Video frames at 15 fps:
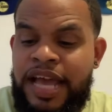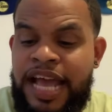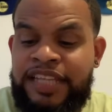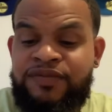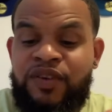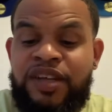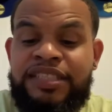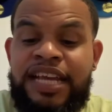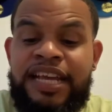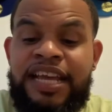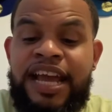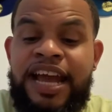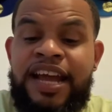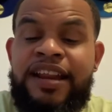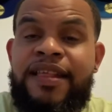as far as I
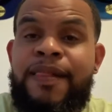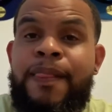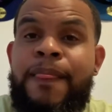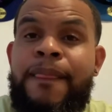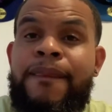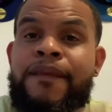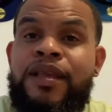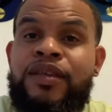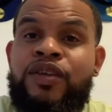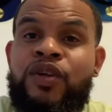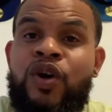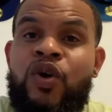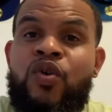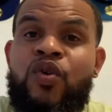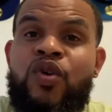got, you
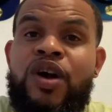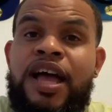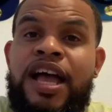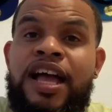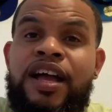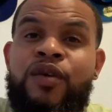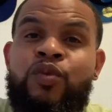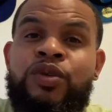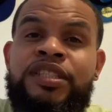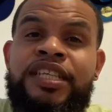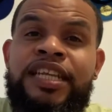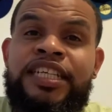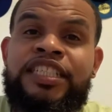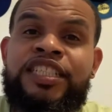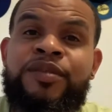know, what the
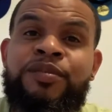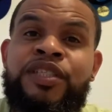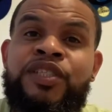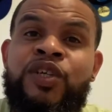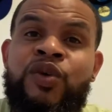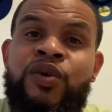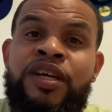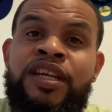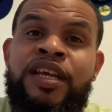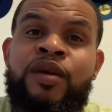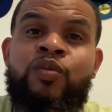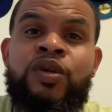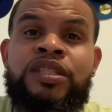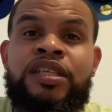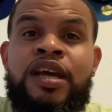Knicks should be doing
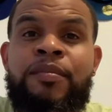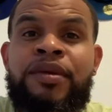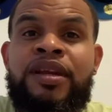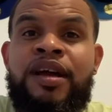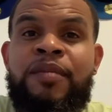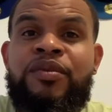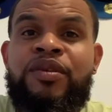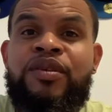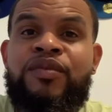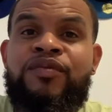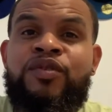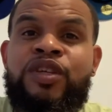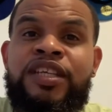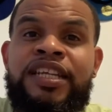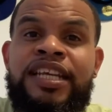and what's coming up
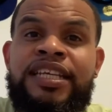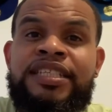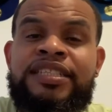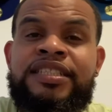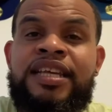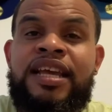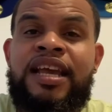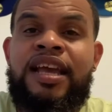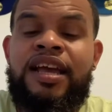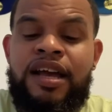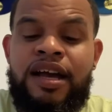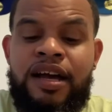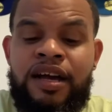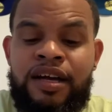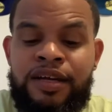for the Knicks.
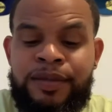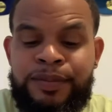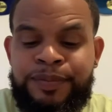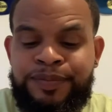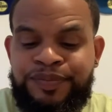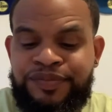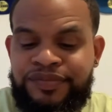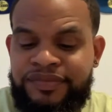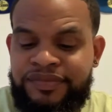Also